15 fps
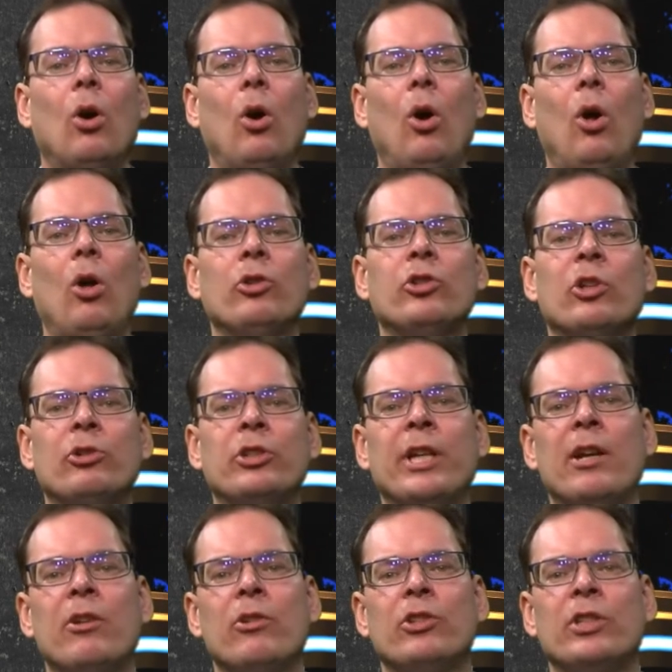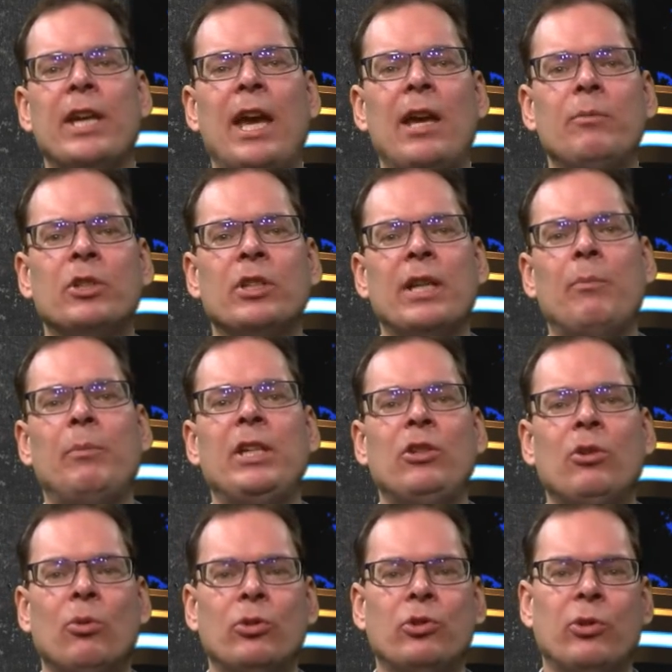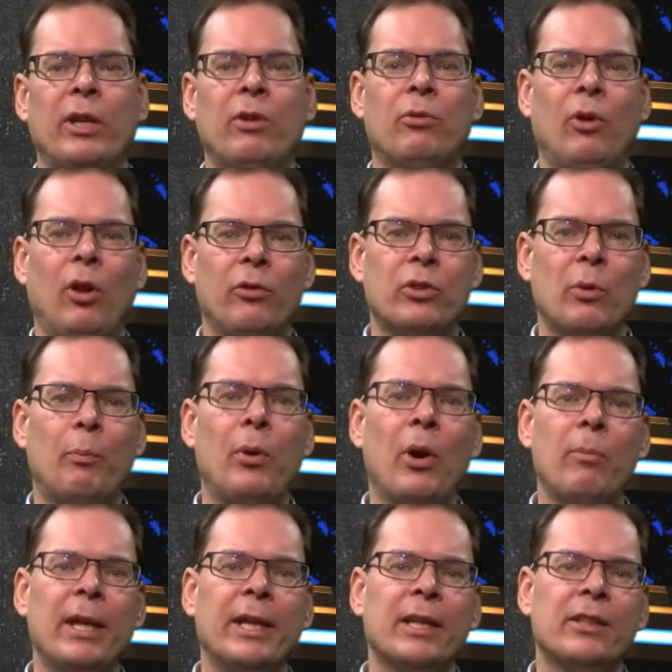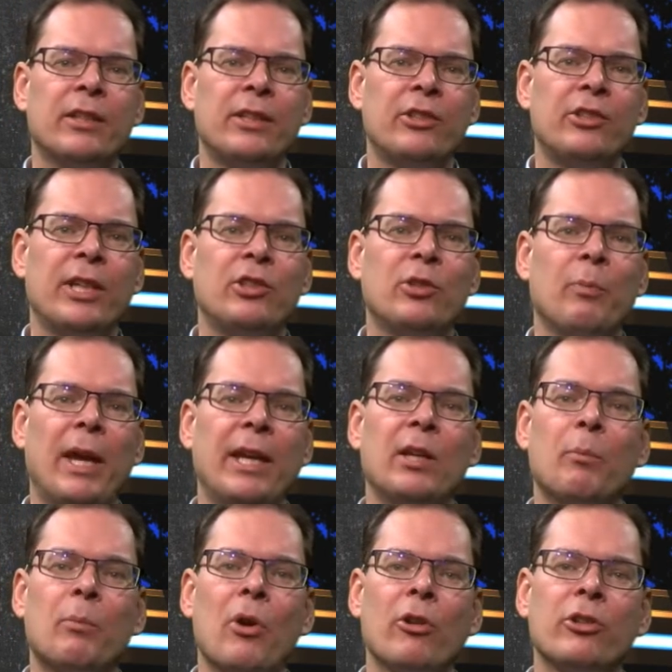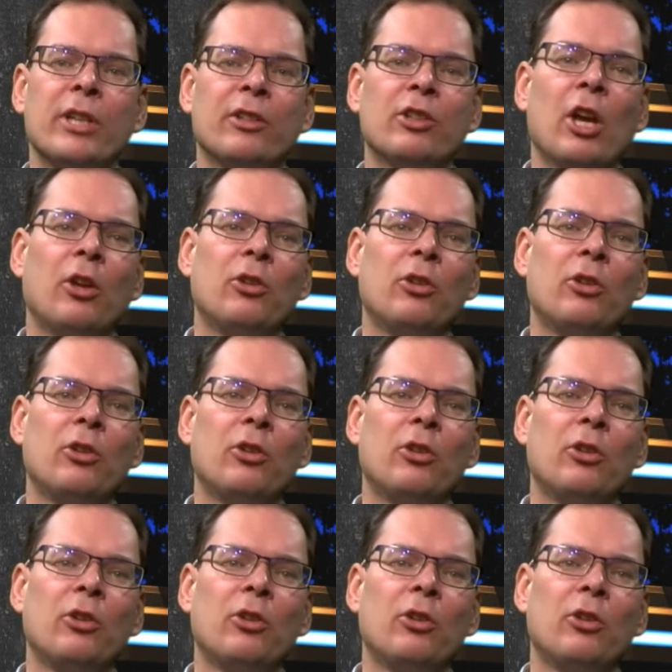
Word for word: Also serious games can be used to involve the public in the decision-making process,